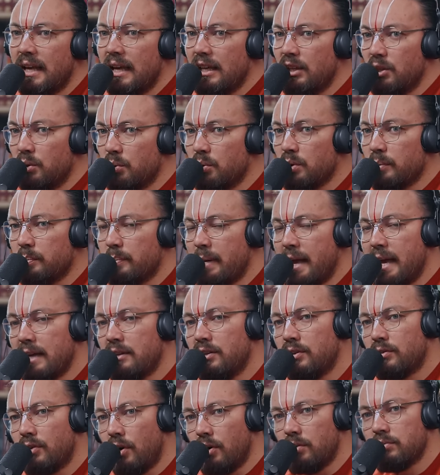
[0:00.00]
You will bang
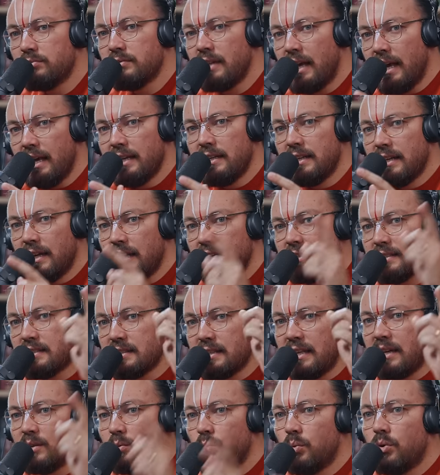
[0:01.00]
your own head against
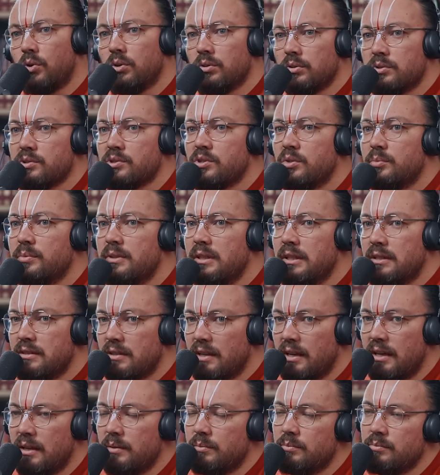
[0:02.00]
that wall so many
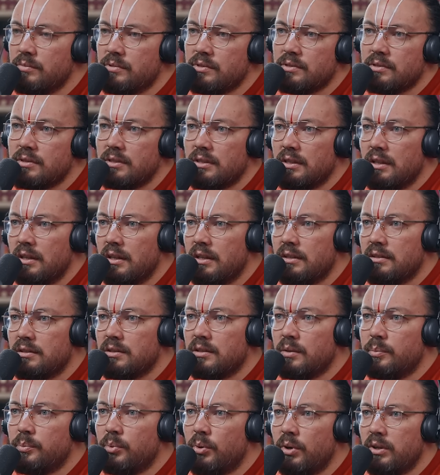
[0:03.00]
times to
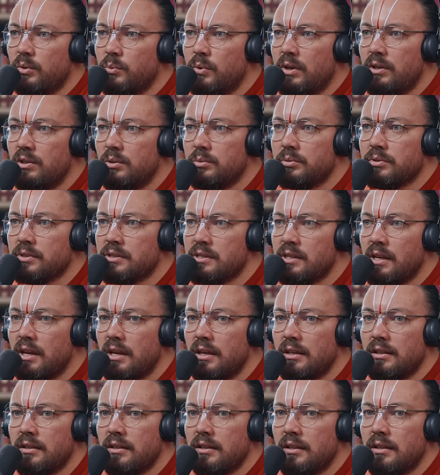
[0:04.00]
the point where you will
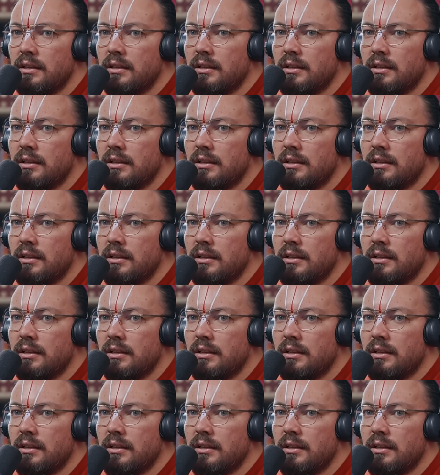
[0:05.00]
say,